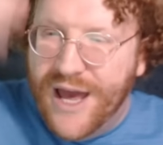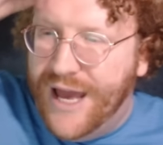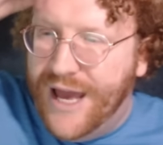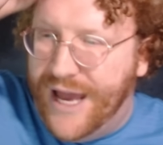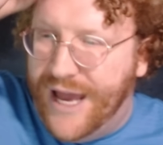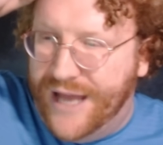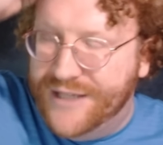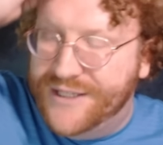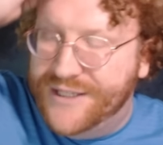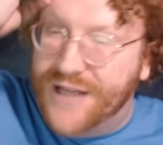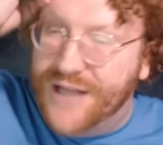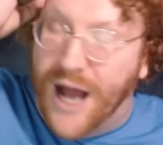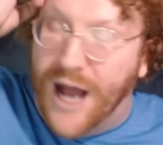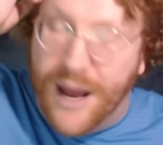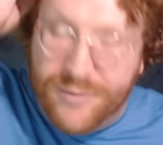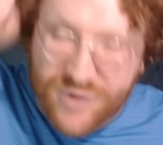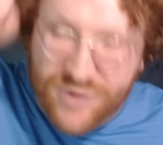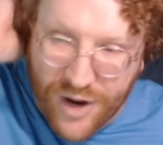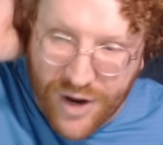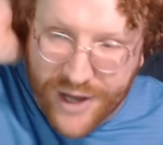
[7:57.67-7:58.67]
and
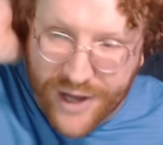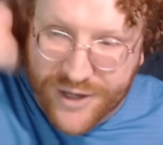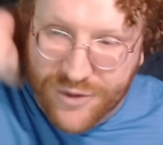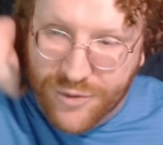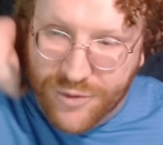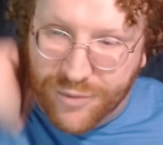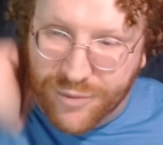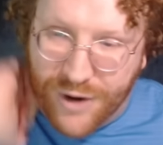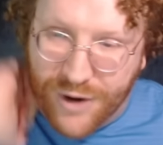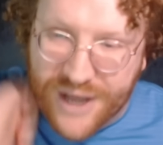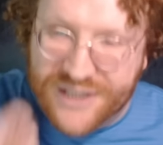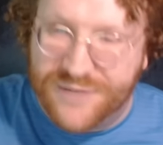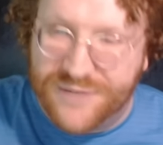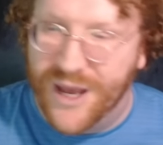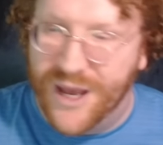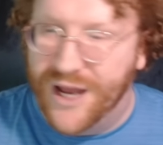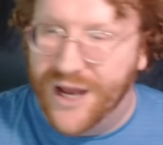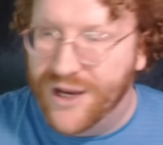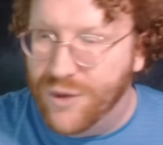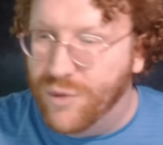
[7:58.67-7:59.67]
stop trying to impress
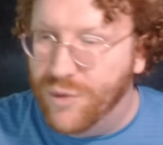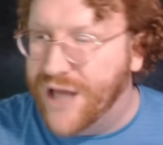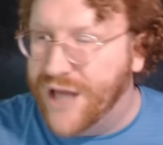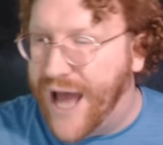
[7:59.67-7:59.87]
me, and you will